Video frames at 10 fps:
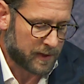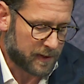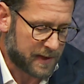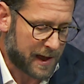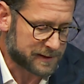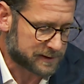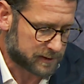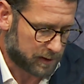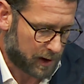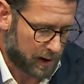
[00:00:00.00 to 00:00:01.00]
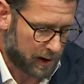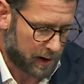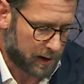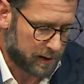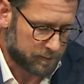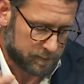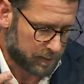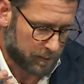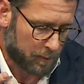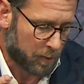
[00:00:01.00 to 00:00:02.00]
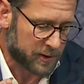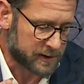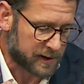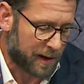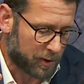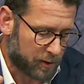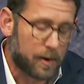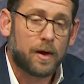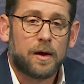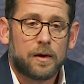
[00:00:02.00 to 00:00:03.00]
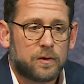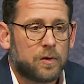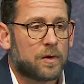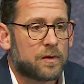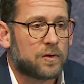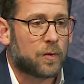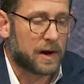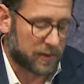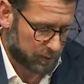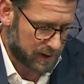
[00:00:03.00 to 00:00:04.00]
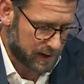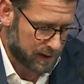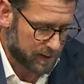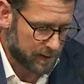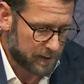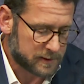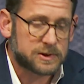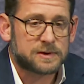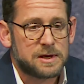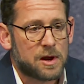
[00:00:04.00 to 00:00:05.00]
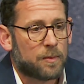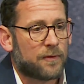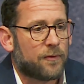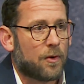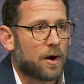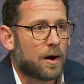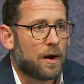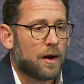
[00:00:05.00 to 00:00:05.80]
That's more than double, 223 just the year before.